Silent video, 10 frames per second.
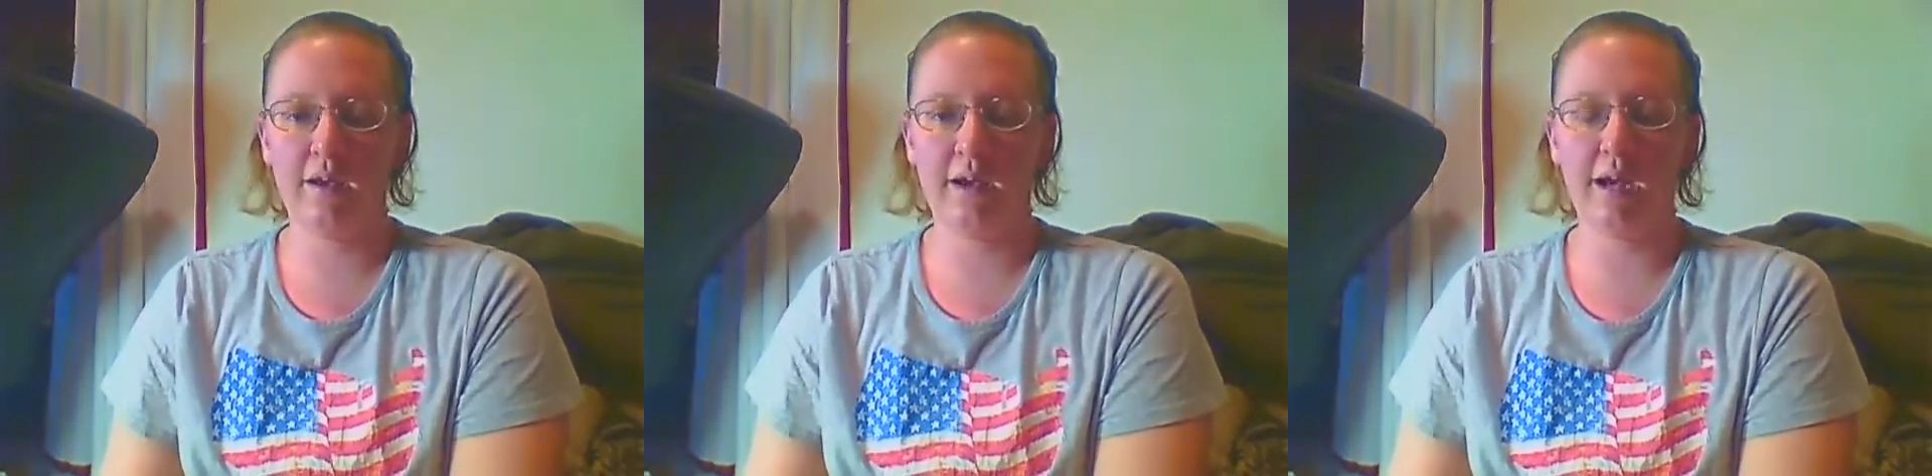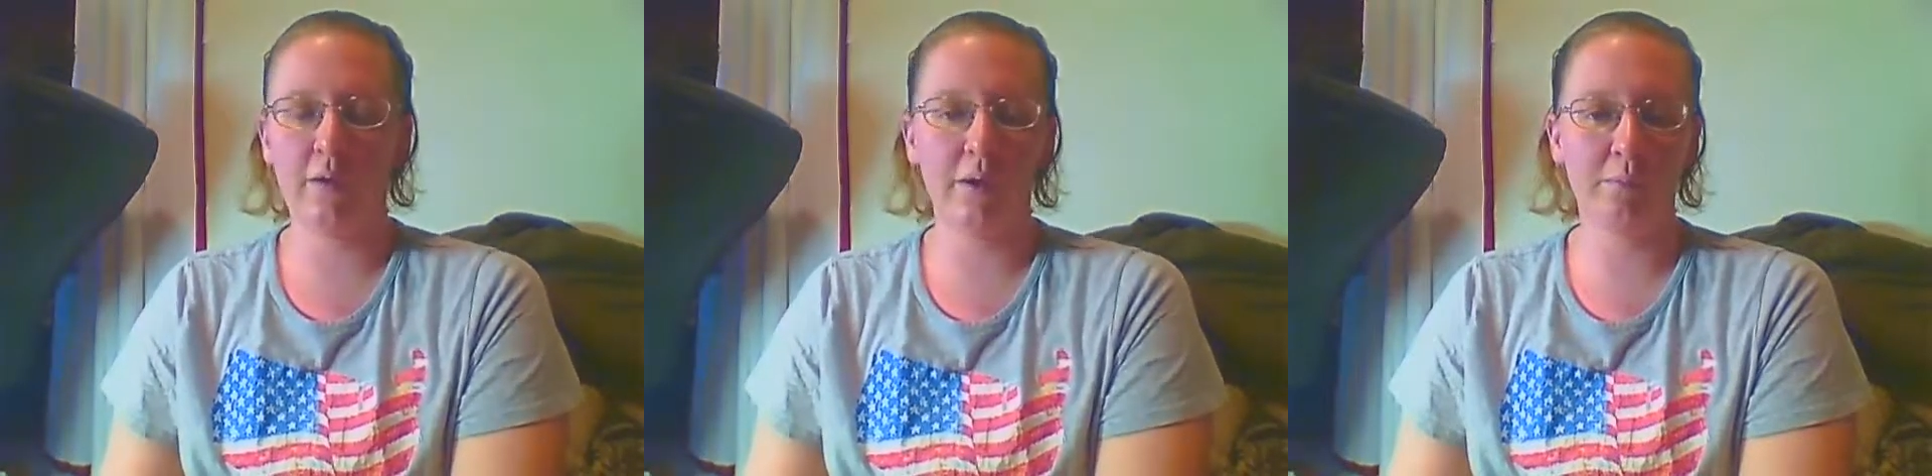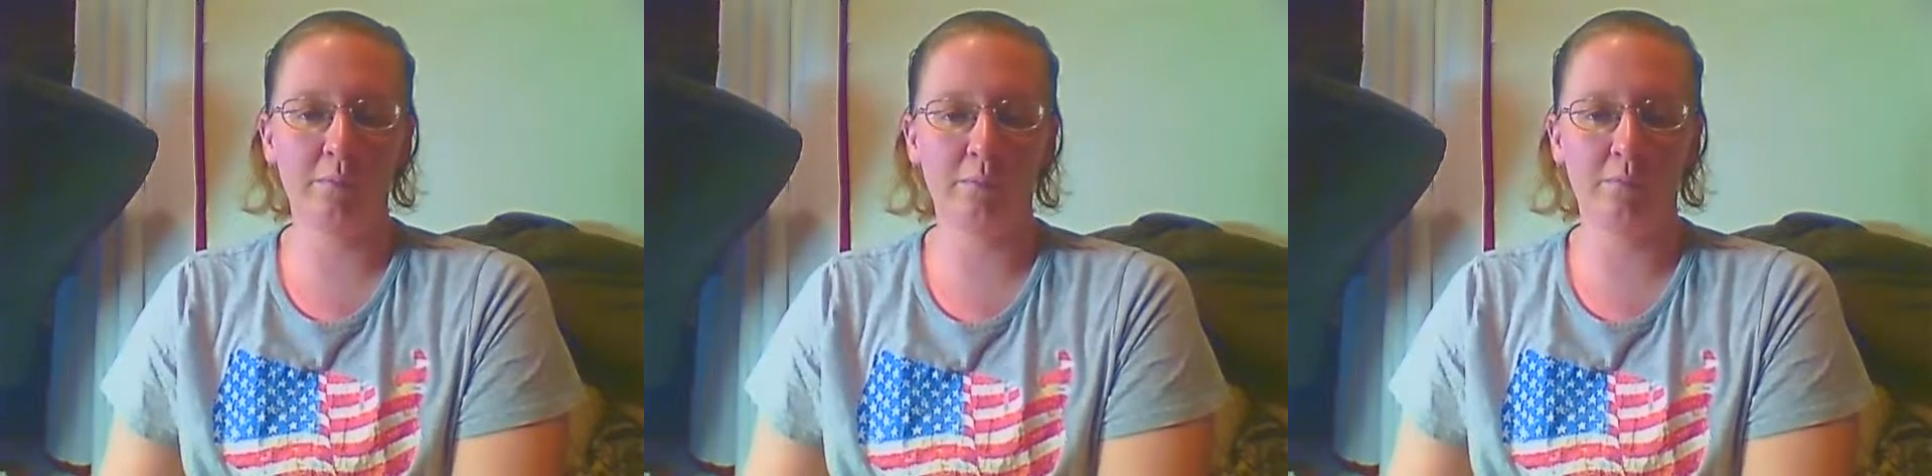I go
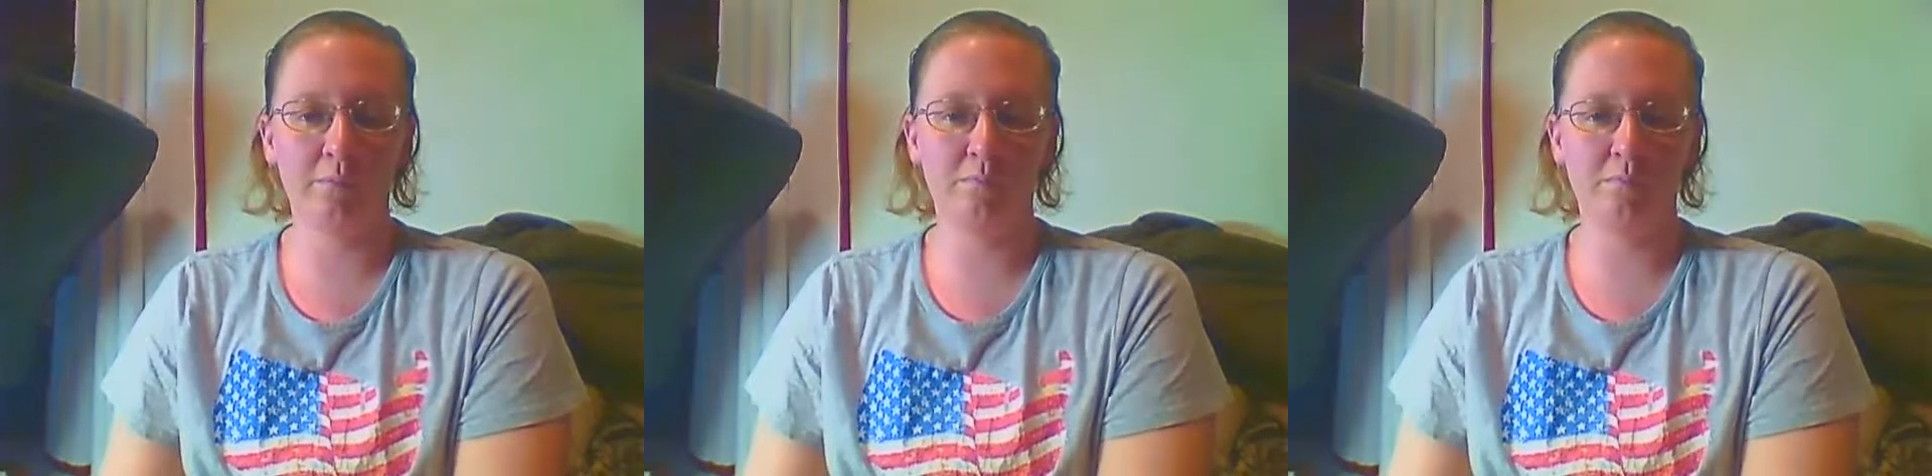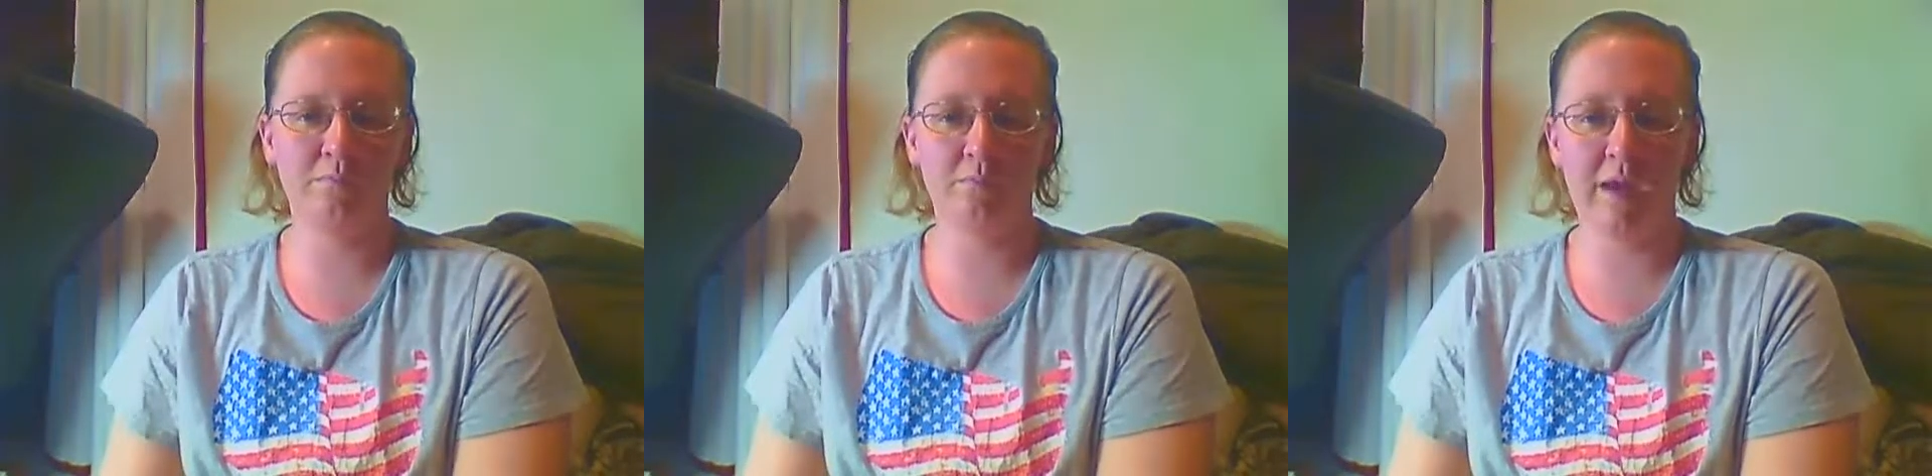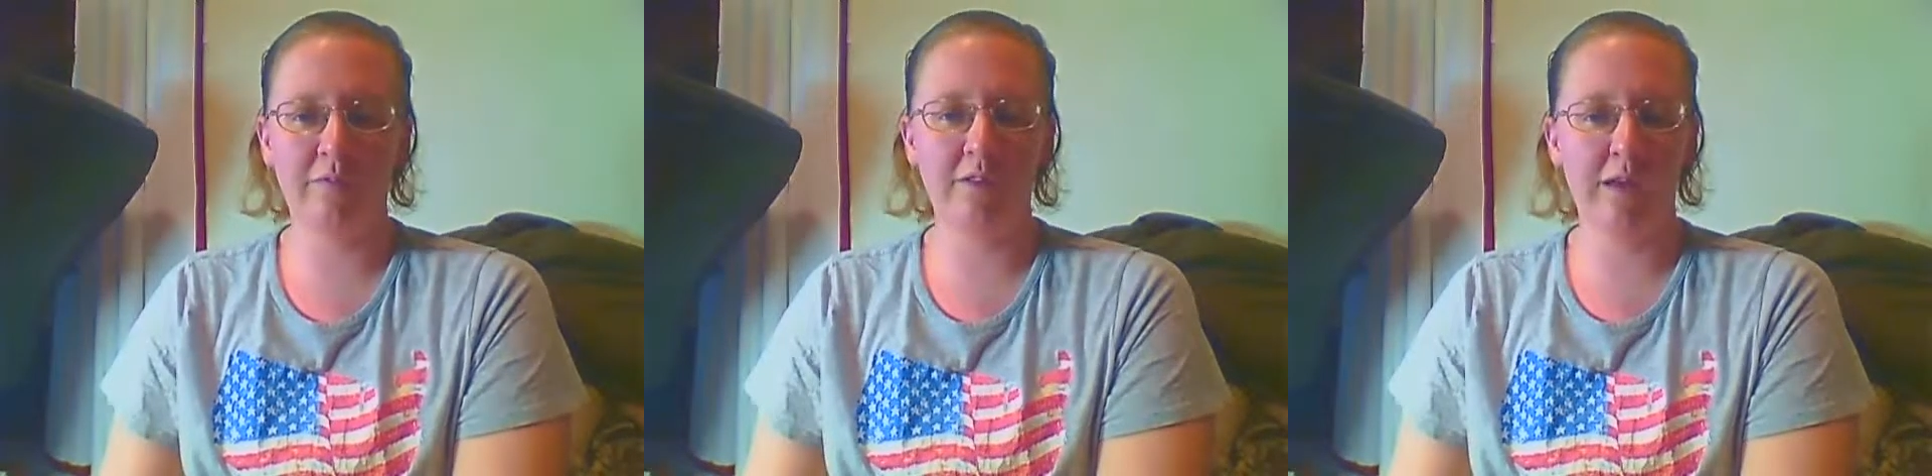in
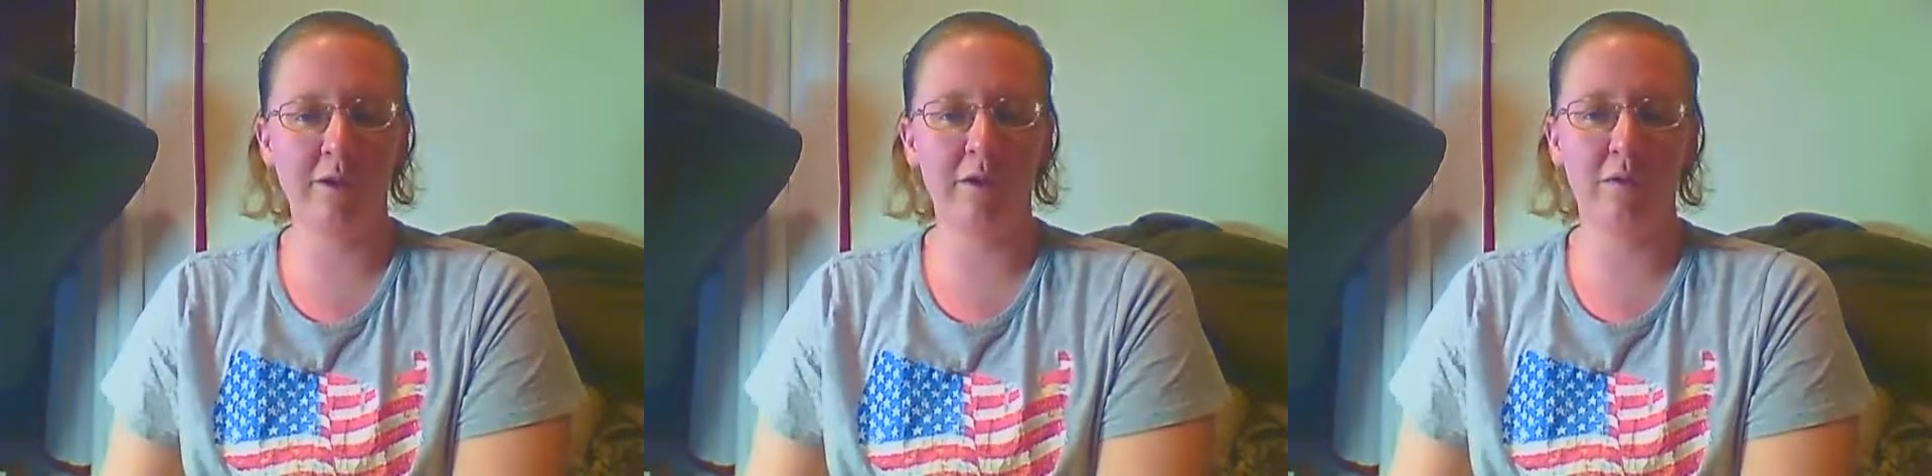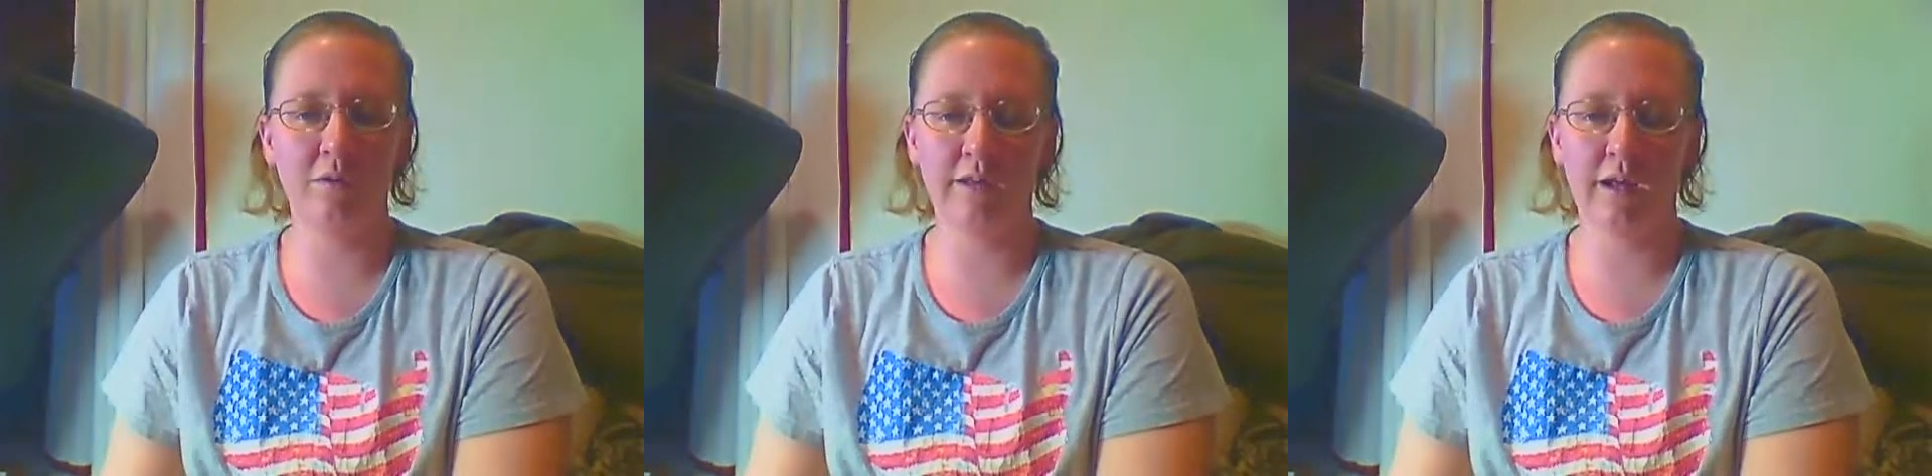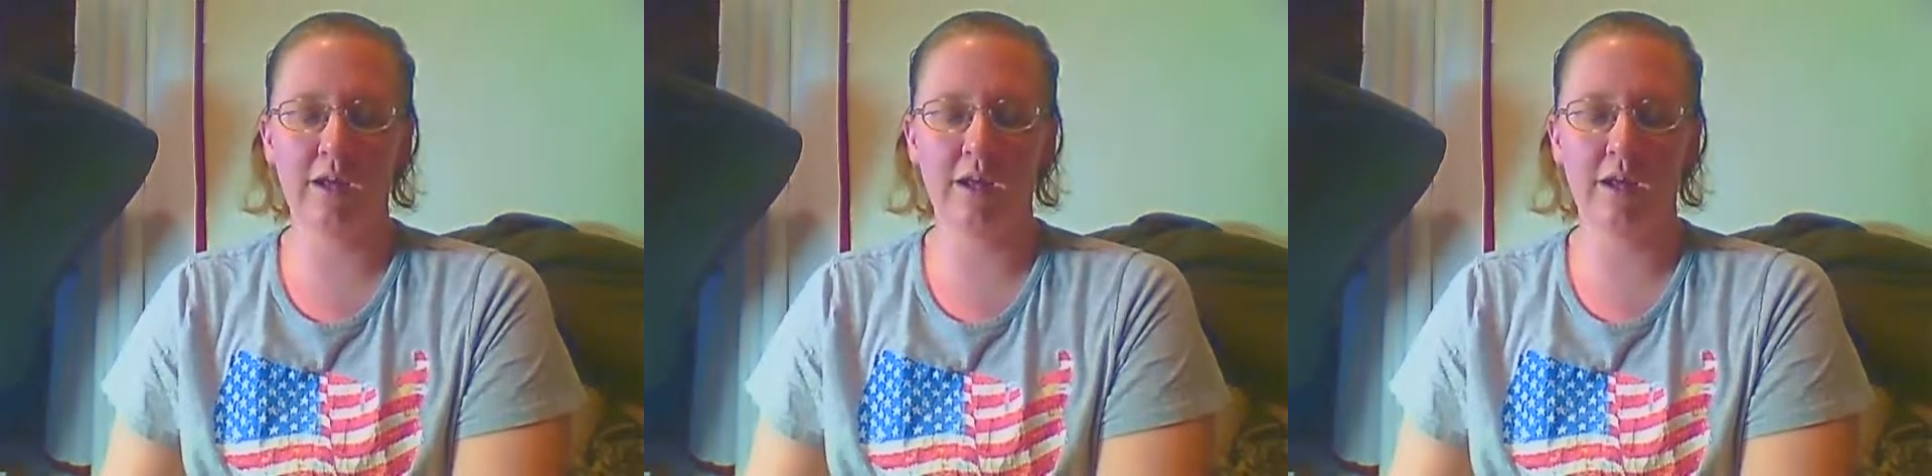every time I go into town.